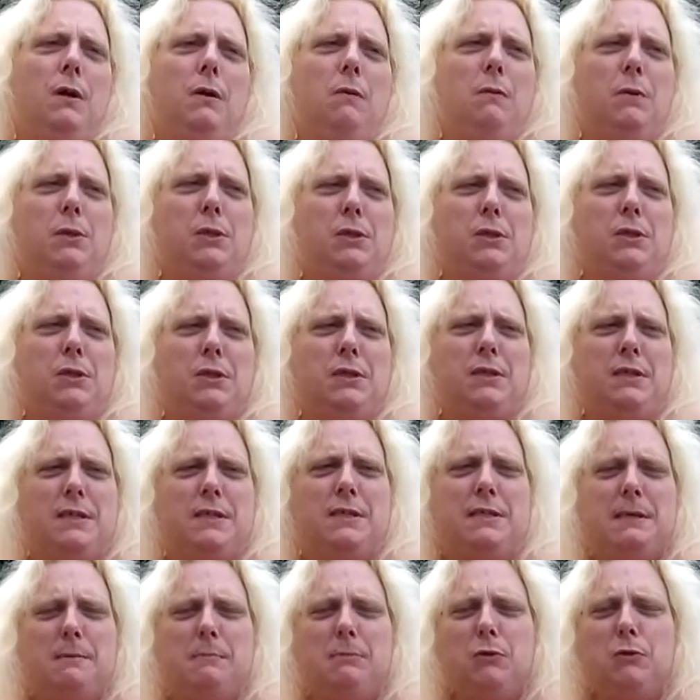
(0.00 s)
which is
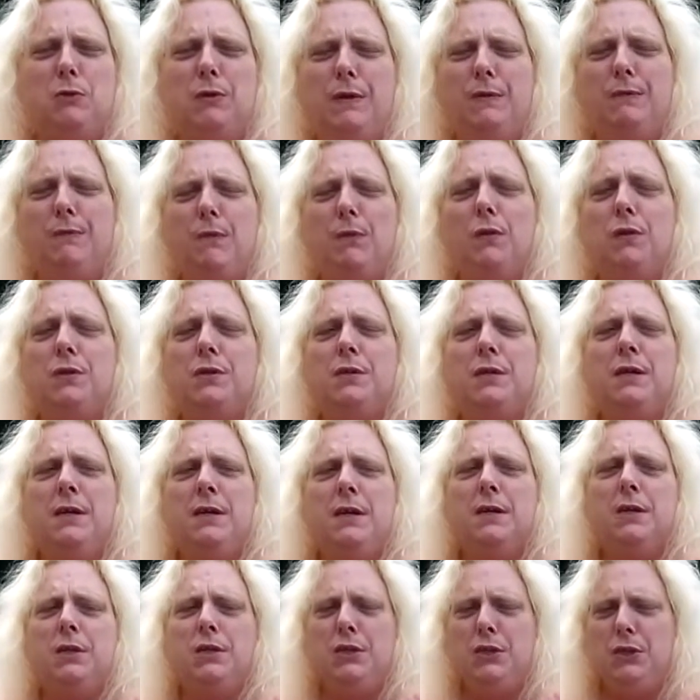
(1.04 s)
December 21st,
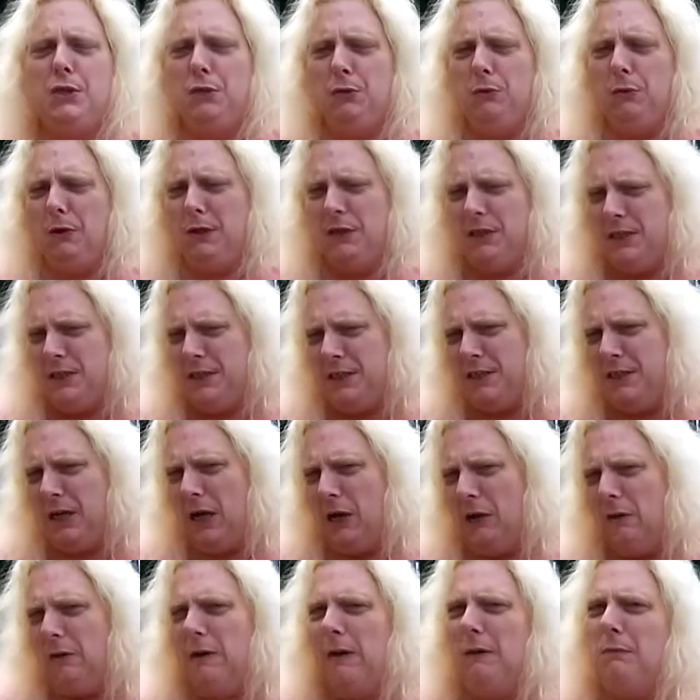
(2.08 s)
to
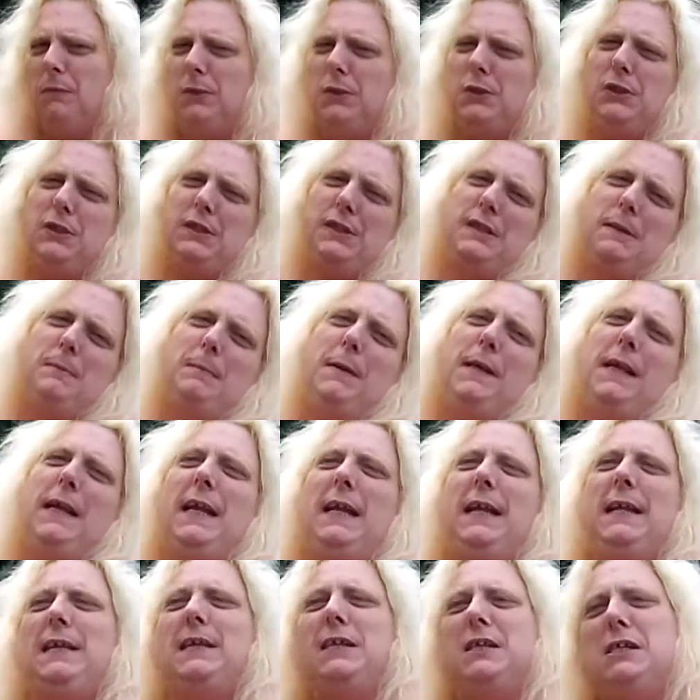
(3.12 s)
Astara, which is the
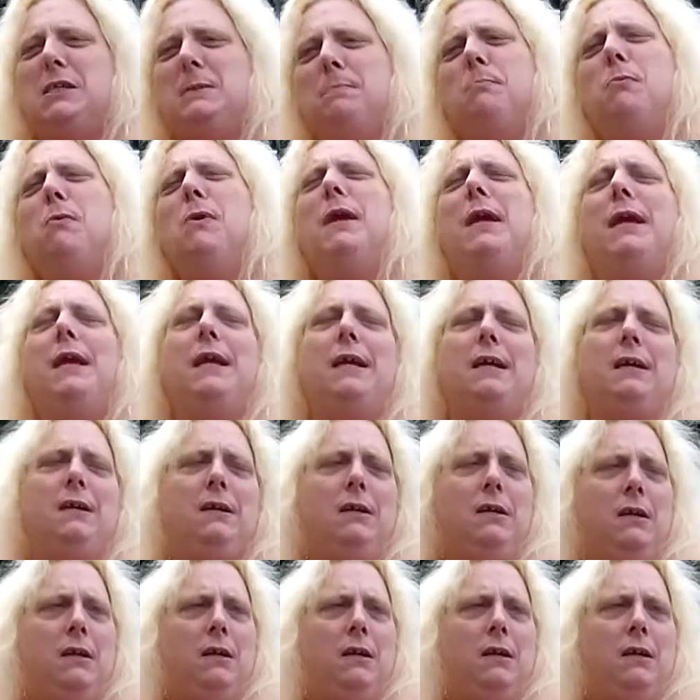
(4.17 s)
beginning of spring,